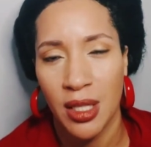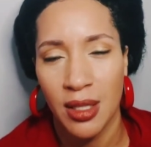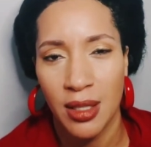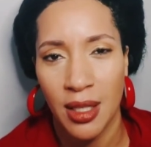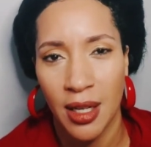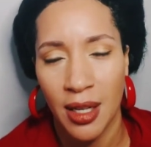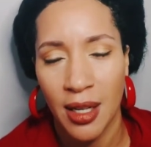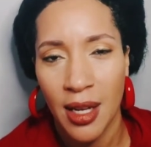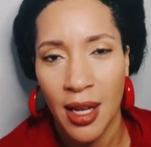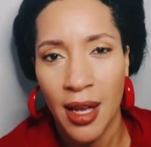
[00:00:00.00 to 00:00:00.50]
If
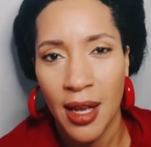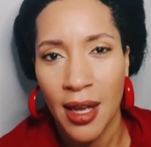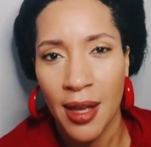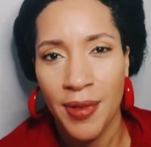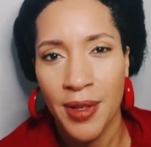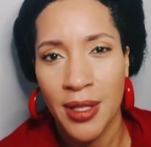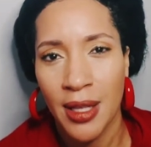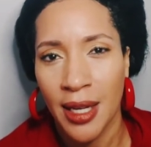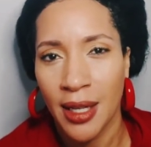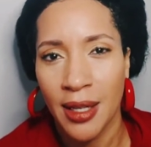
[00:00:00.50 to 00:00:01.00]
it's like, again,
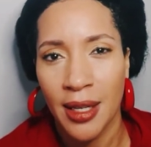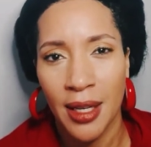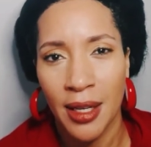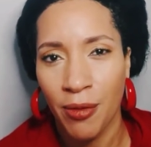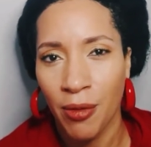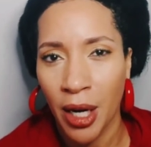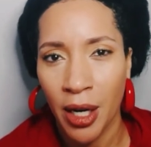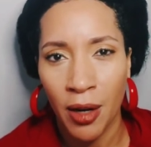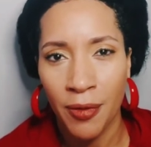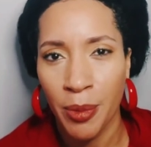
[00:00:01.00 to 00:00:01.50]
right off the
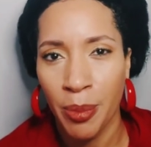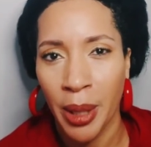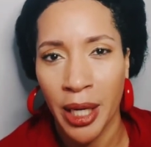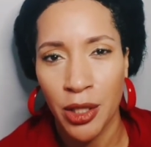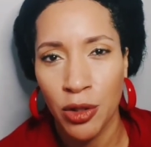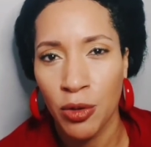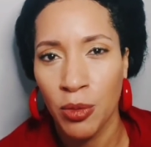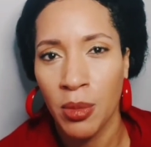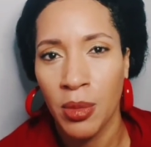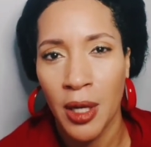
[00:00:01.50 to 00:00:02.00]
bat, right in
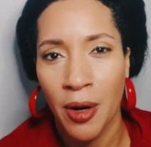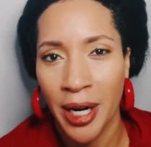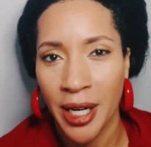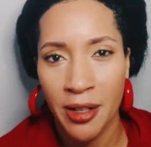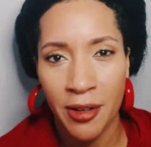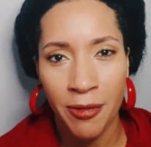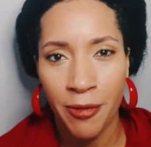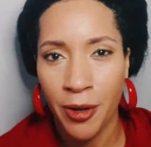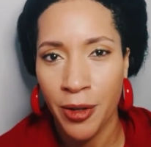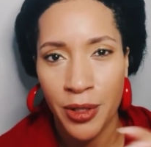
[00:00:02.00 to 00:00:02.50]
the first
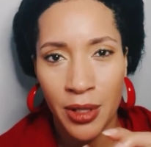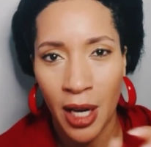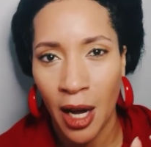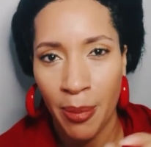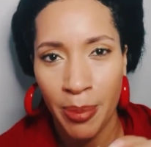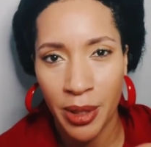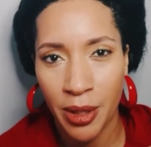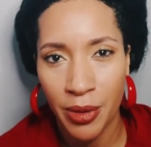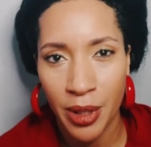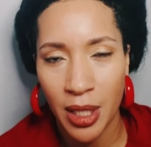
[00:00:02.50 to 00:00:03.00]
top
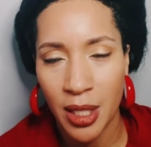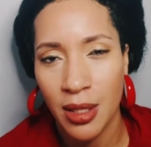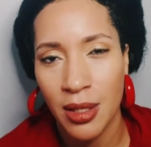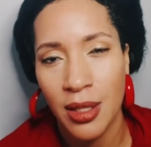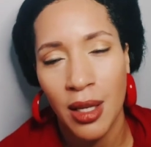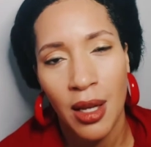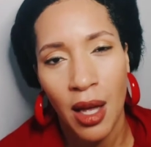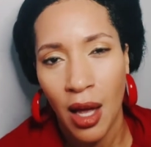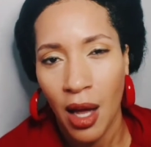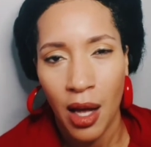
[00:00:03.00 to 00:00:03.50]
ingredients,
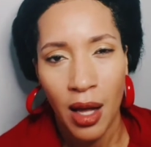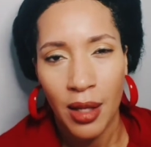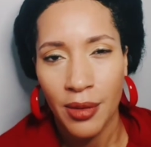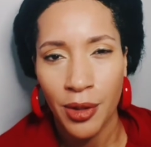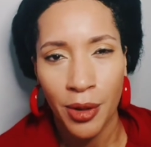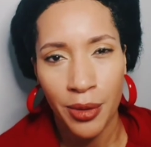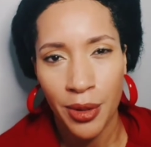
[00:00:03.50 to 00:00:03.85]
don't use it.